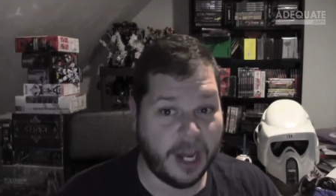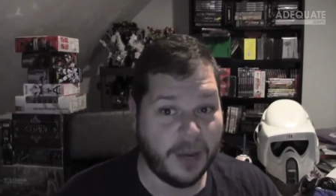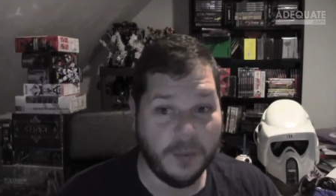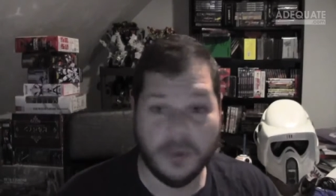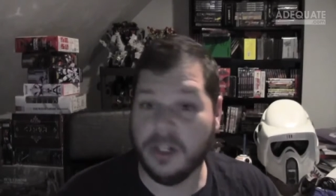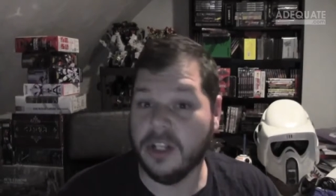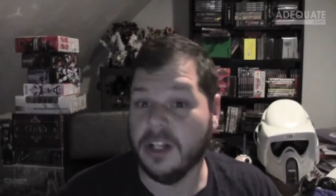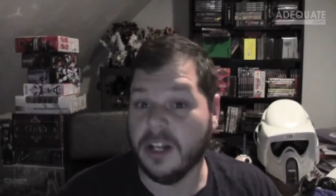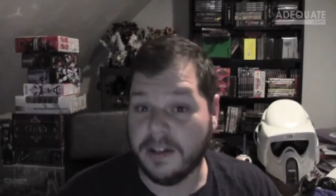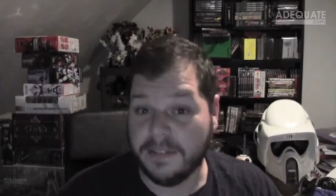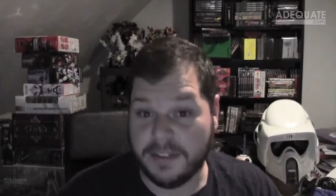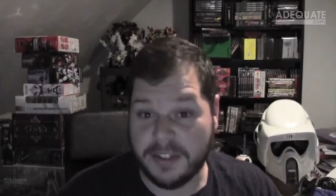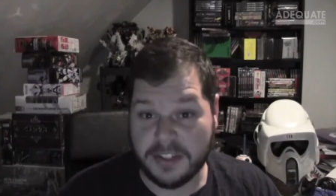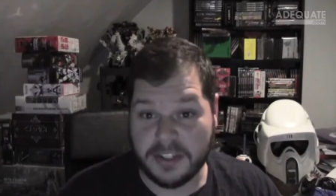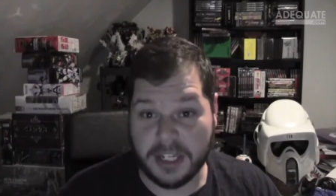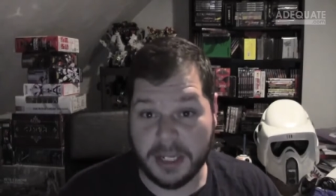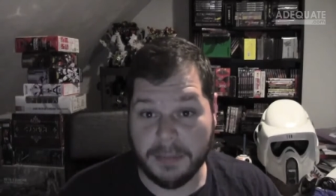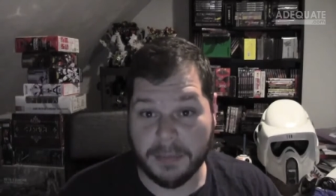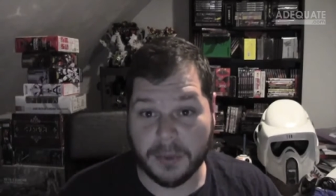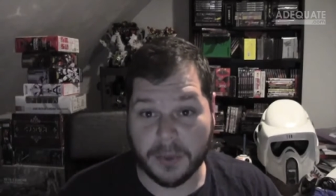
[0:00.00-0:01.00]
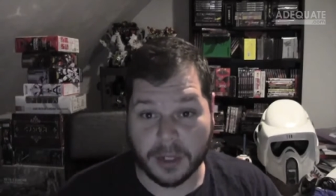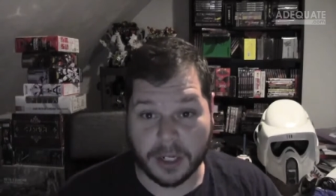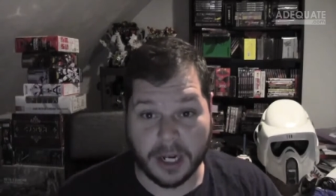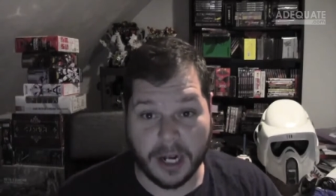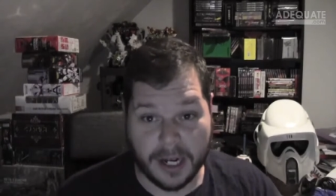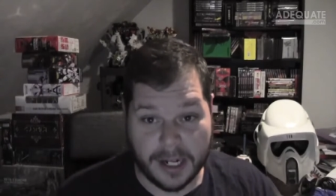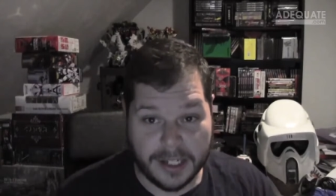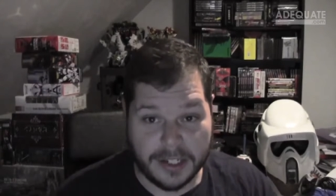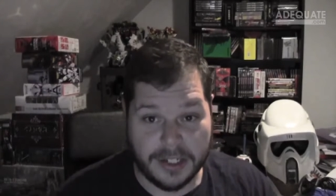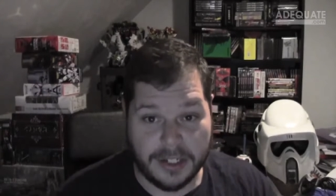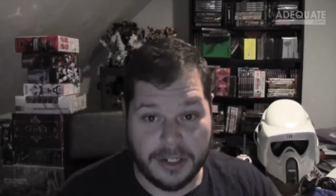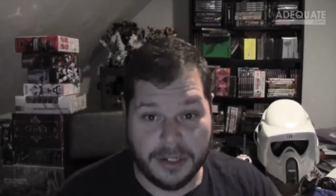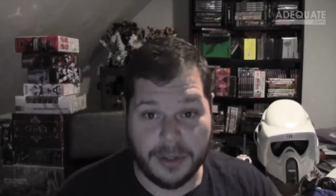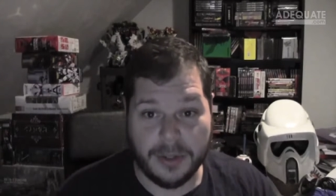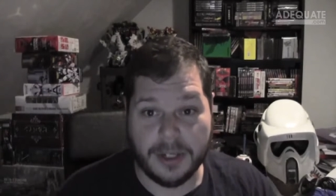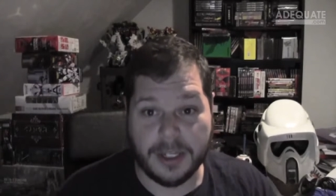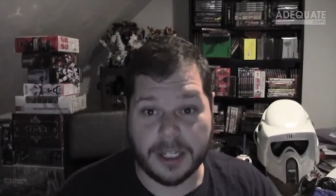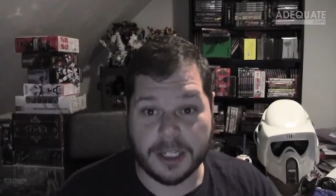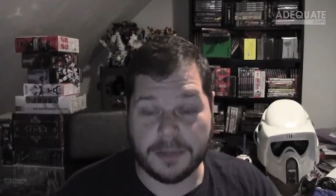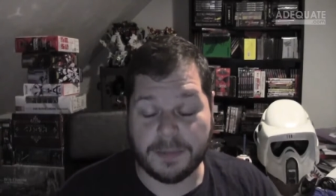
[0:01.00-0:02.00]
I would love to see more cons
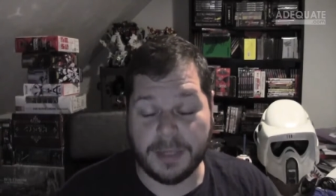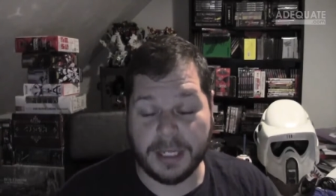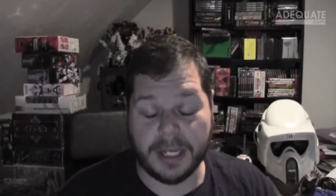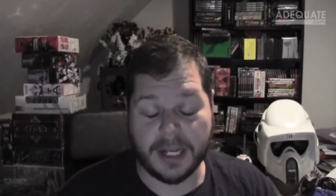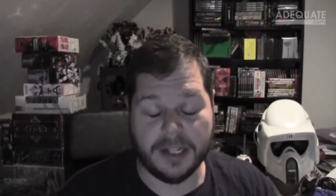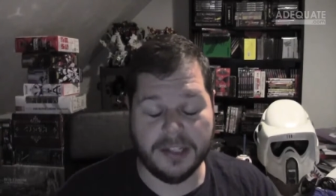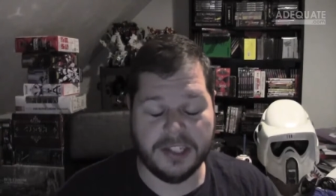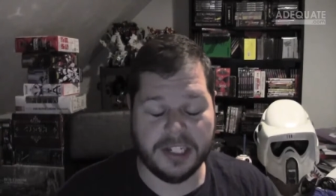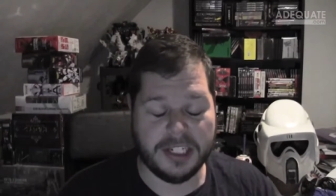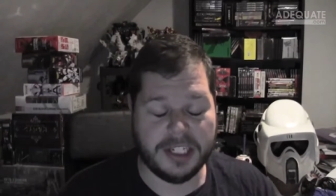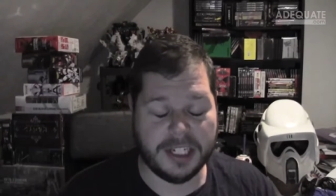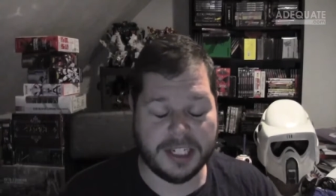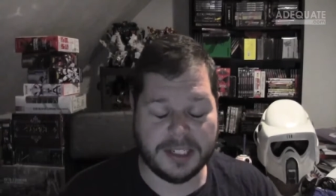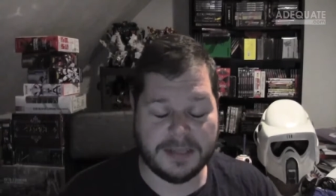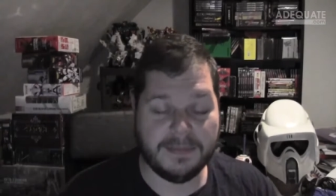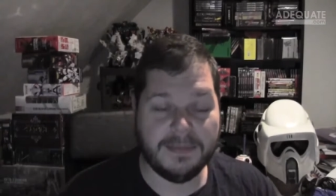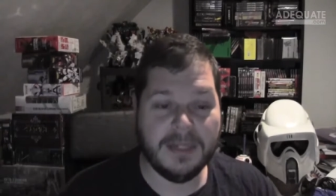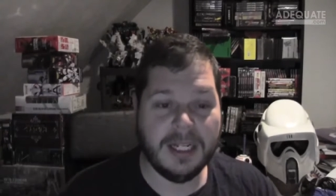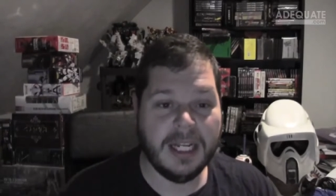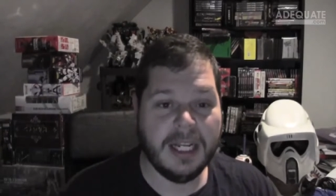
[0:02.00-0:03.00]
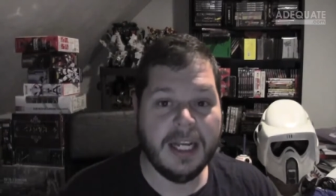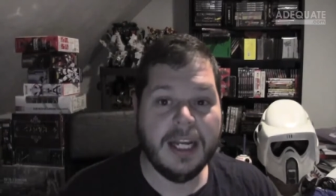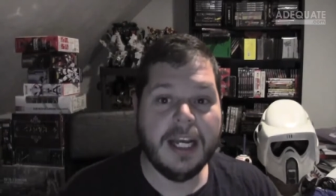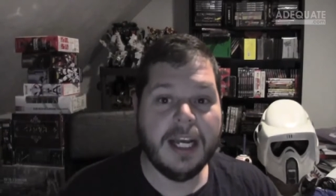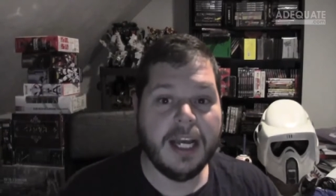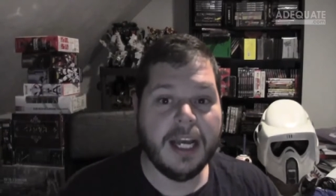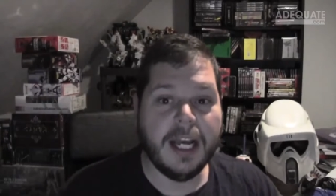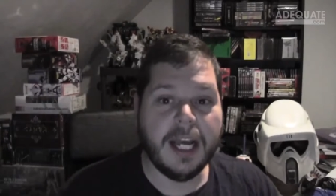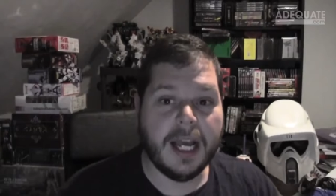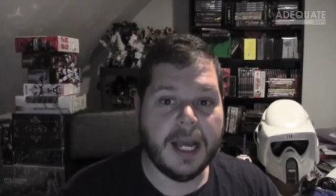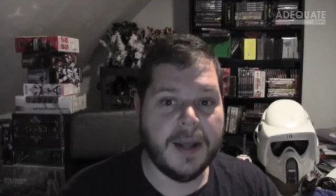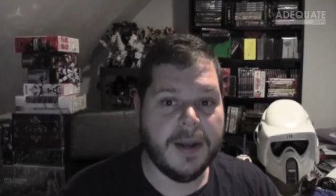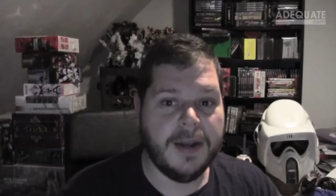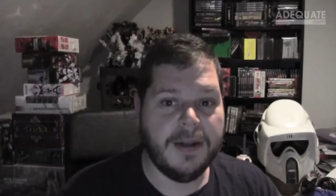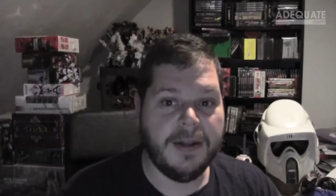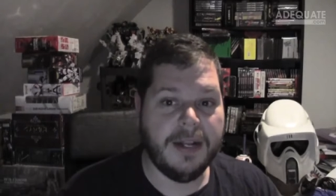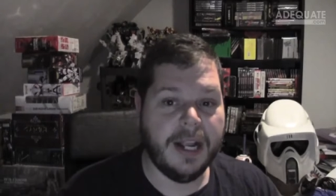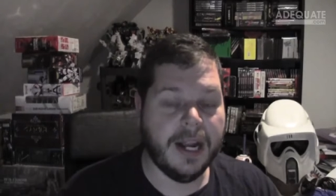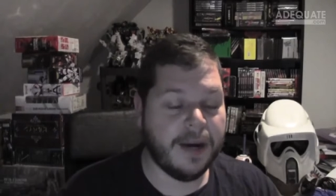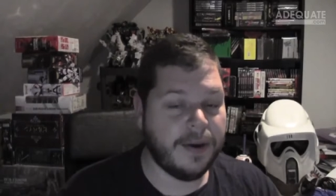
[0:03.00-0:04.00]
do this because
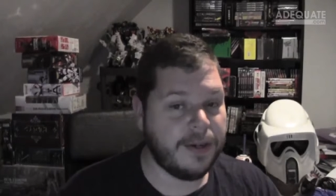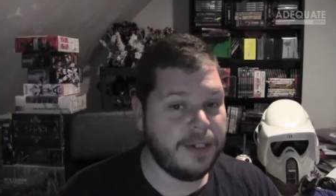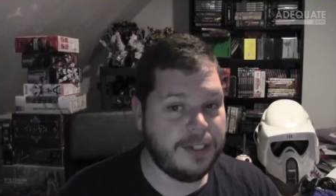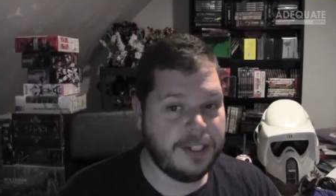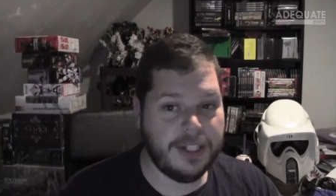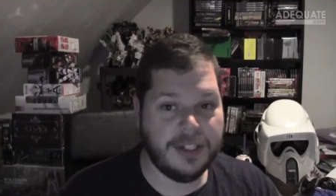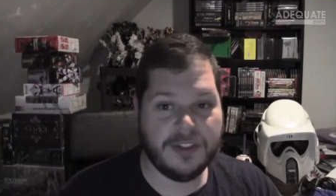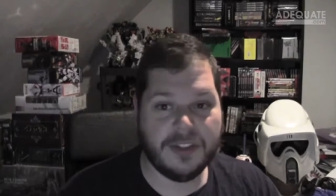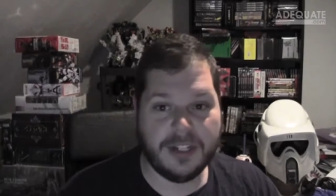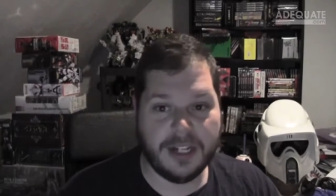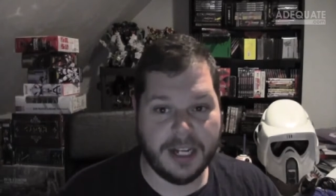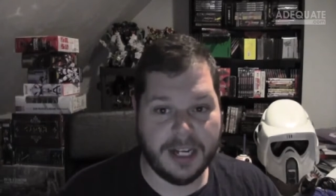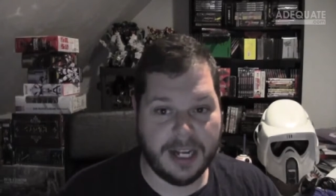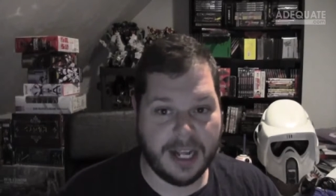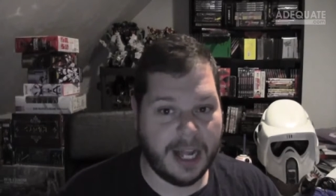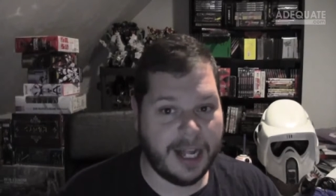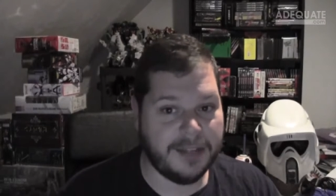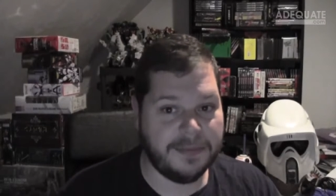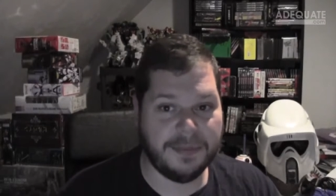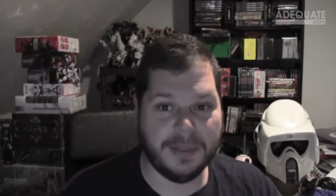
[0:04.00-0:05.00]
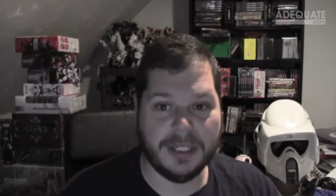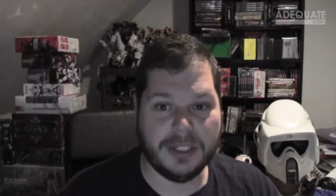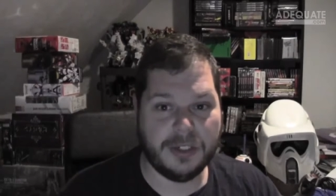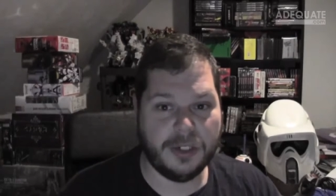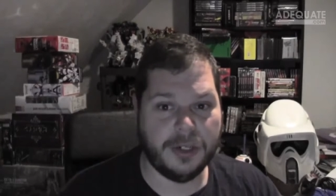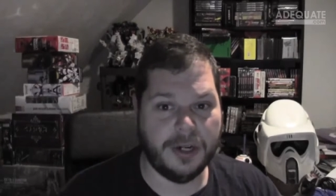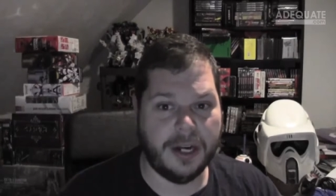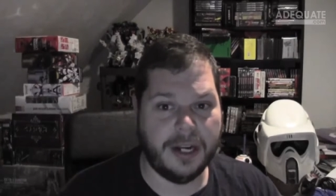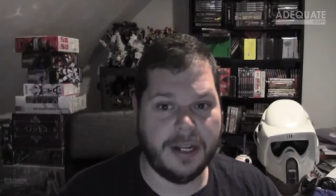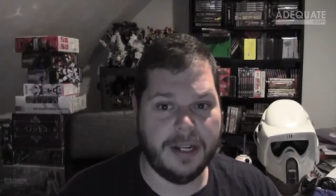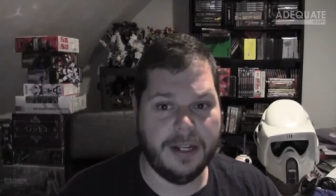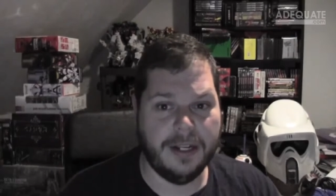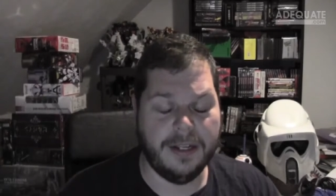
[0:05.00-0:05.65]
it guarantees it and it has made sure